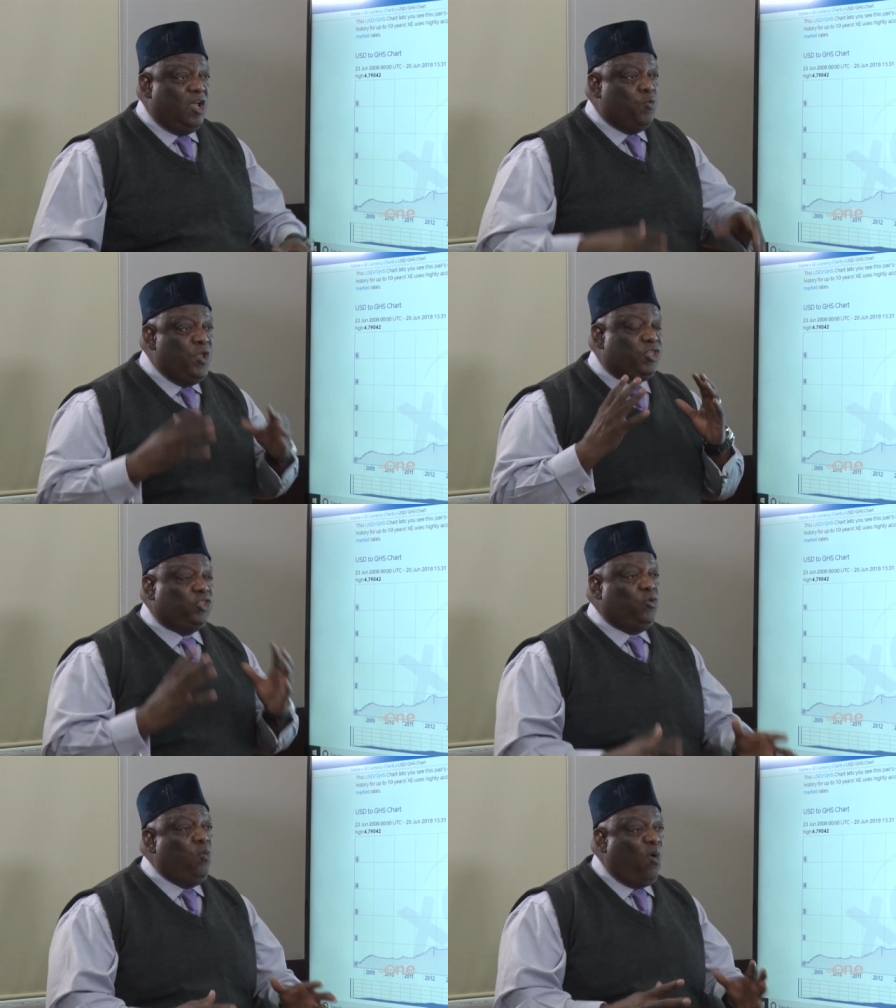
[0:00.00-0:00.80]
we
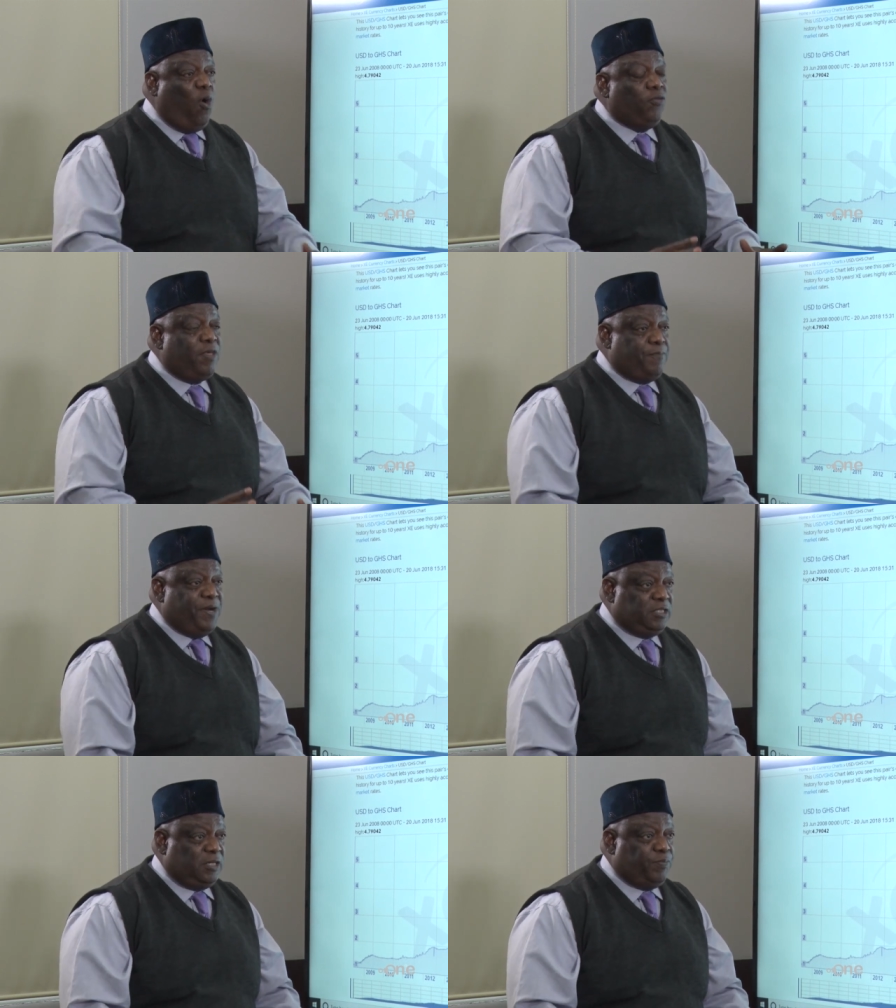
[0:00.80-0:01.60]
threw all the
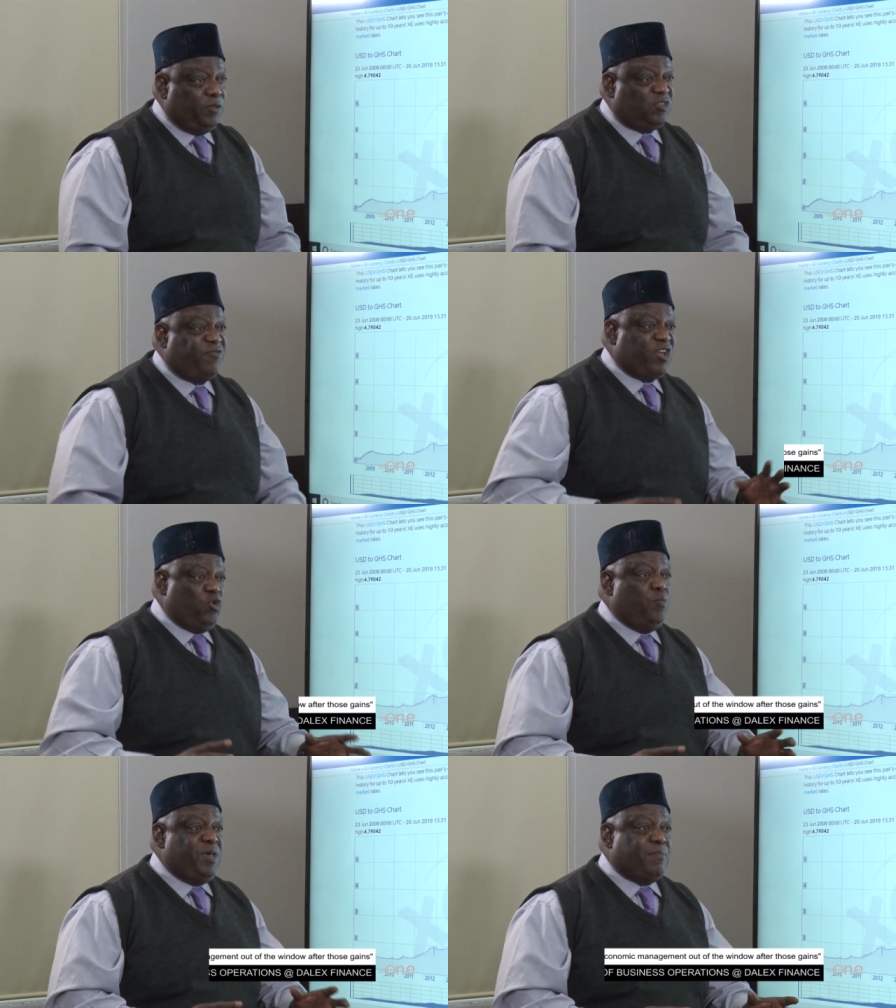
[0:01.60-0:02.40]
principles of
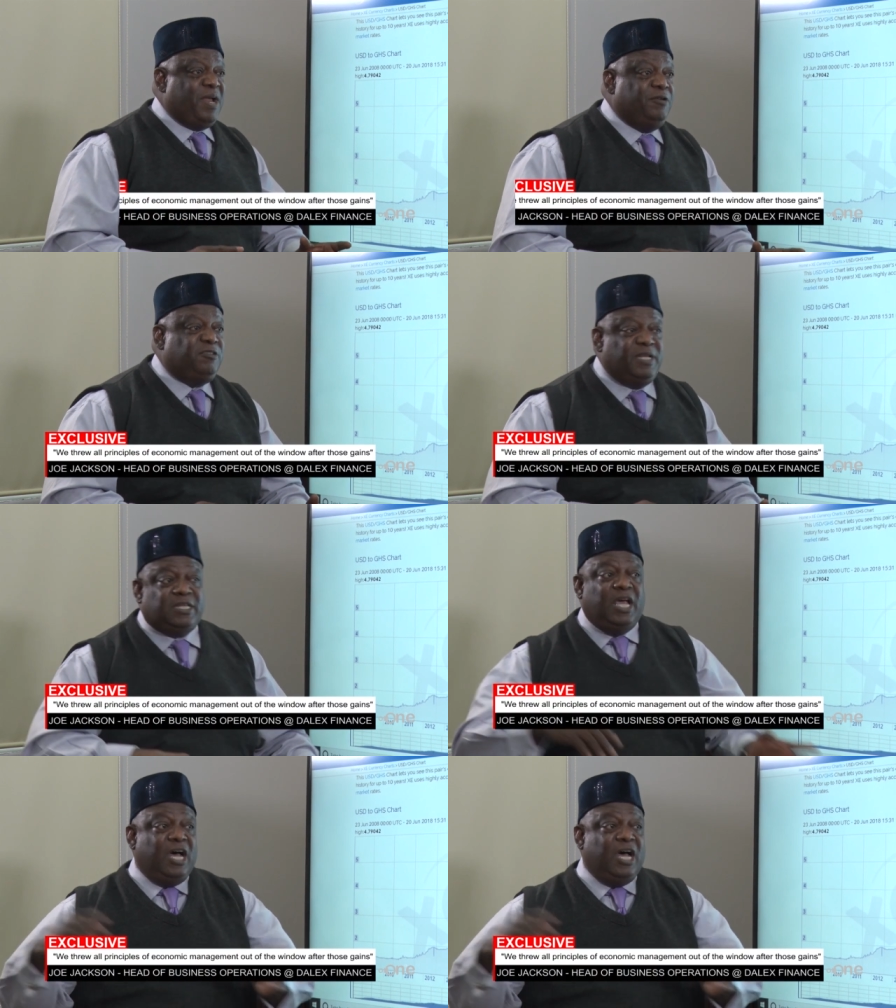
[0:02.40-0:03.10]
economic management